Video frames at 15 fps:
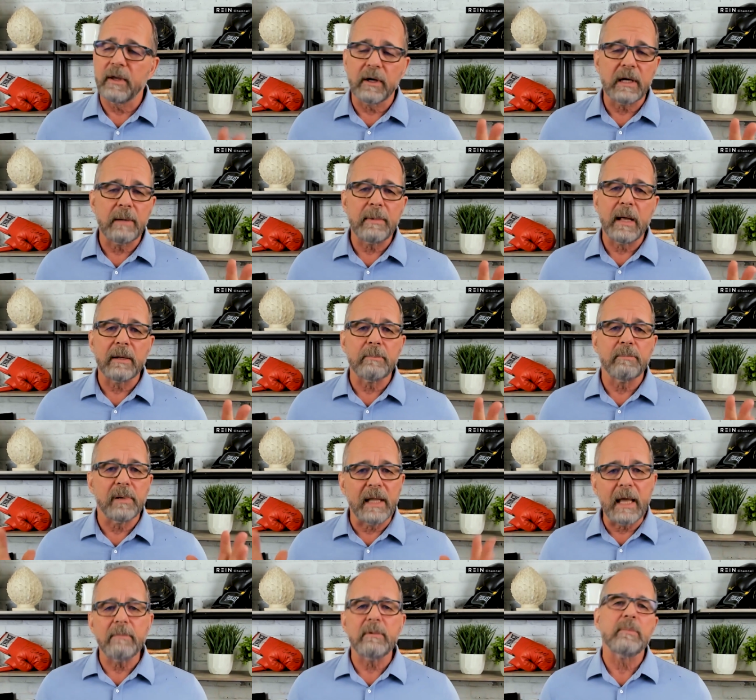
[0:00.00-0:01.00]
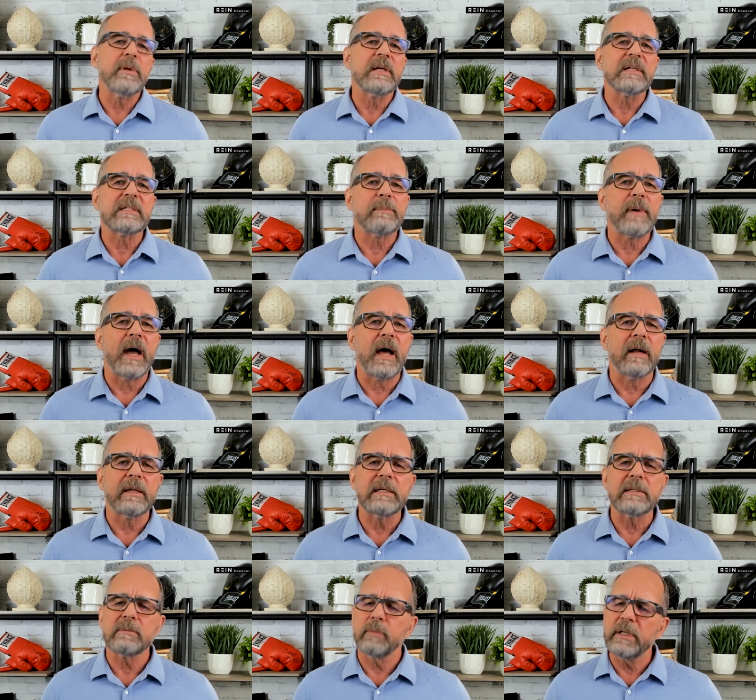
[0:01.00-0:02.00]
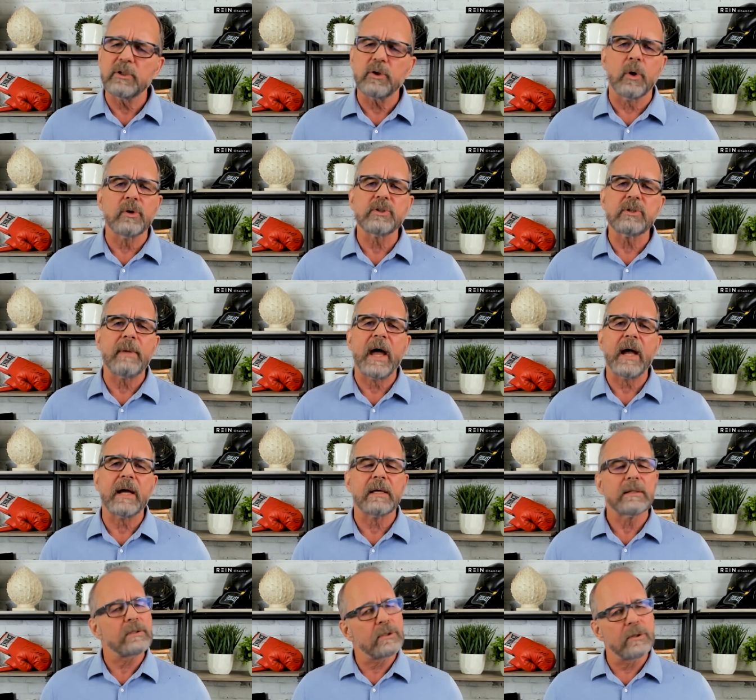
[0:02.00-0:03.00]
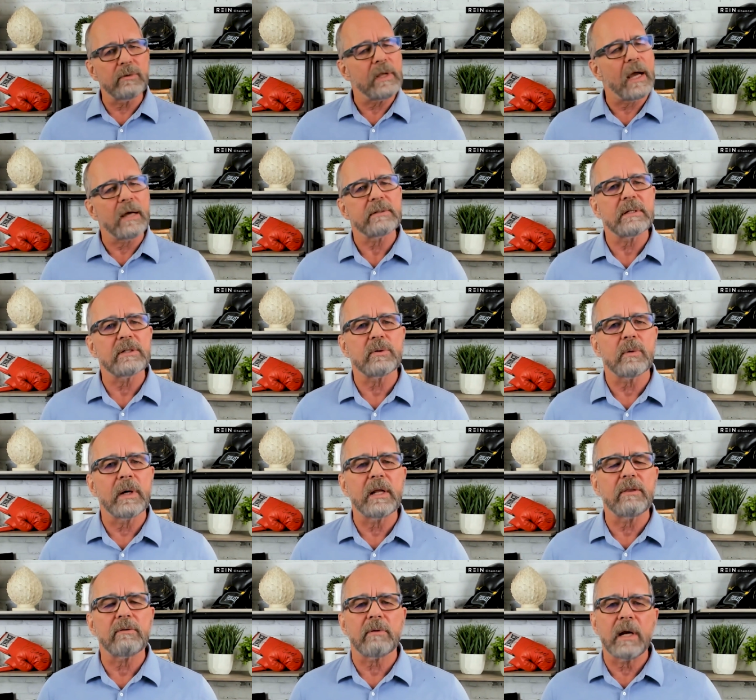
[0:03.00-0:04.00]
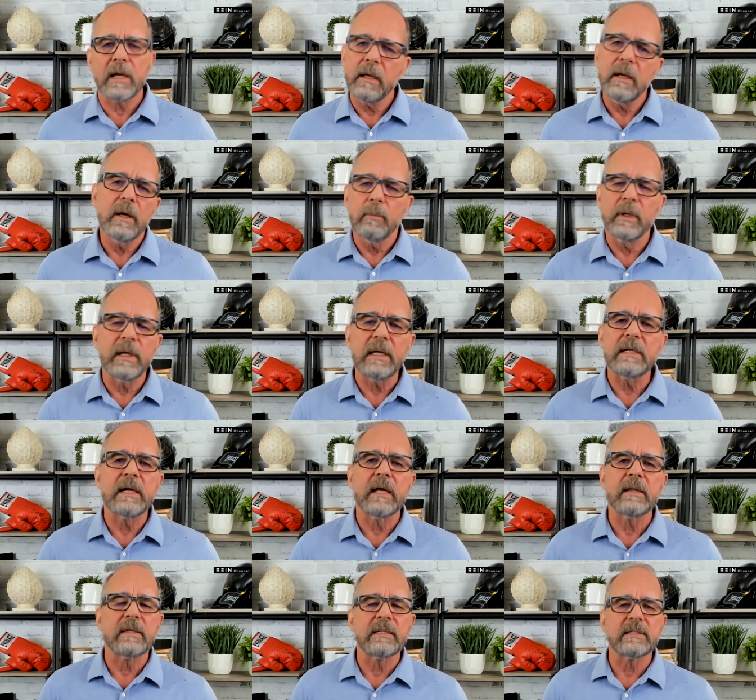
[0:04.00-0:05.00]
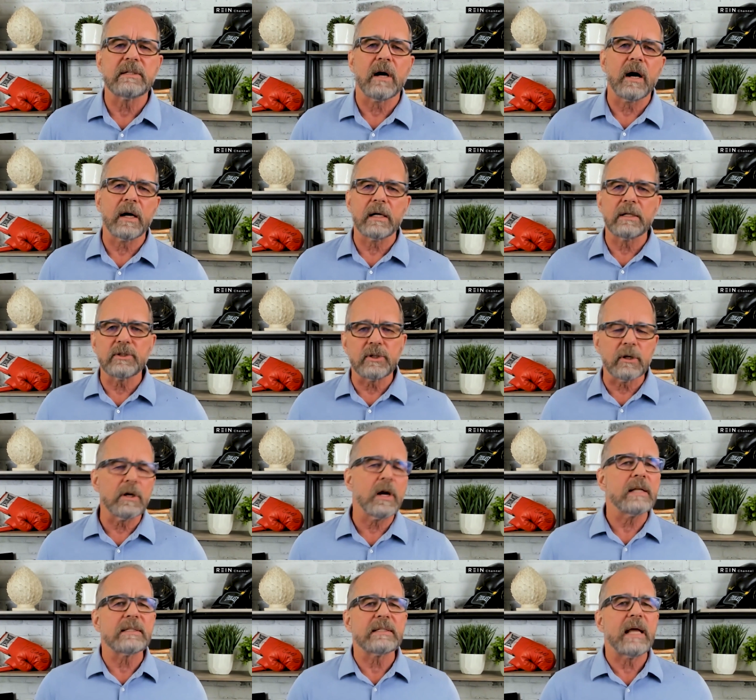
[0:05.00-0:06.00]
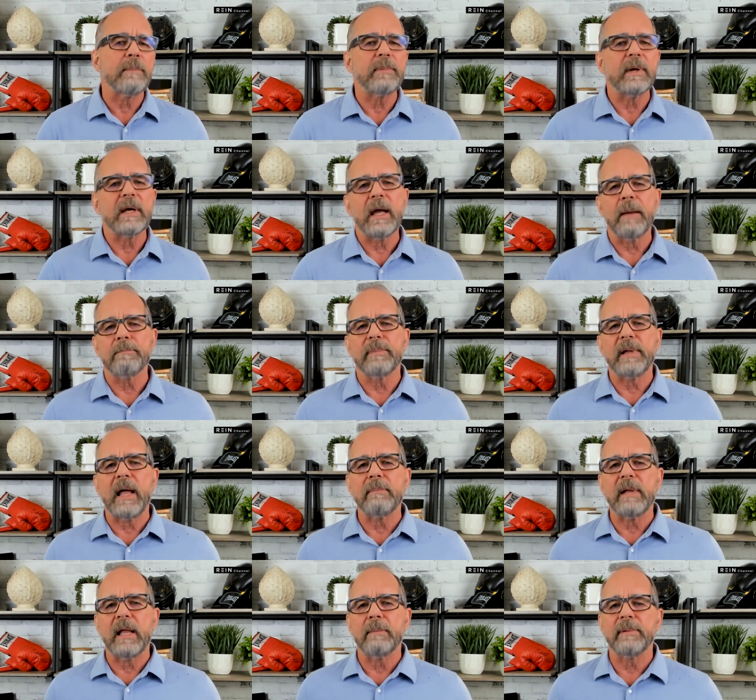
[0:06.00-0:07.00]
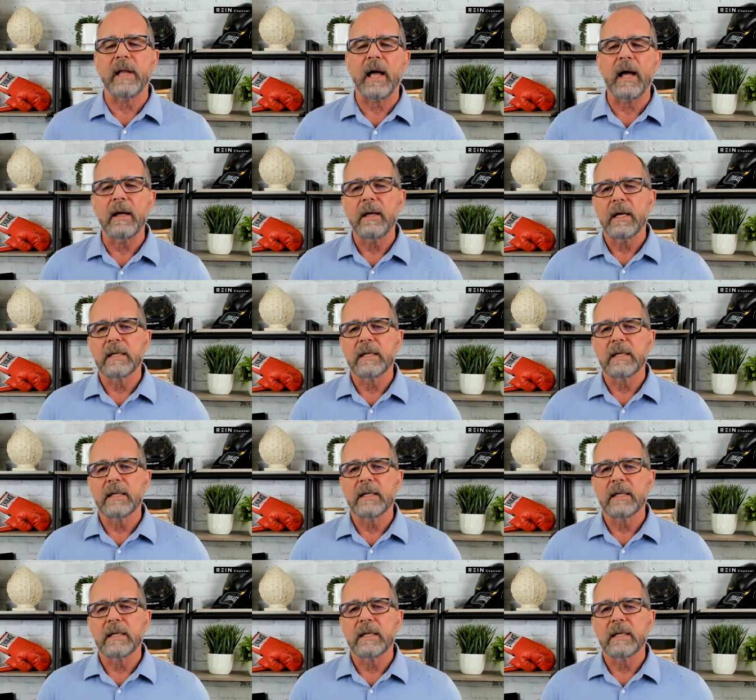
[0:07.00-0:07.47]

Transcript: They're going to be able to blame the municipalities. We told you back in two thousand twenty-three, we need to hit these targets. You're not stepping up, blah, blah, blah.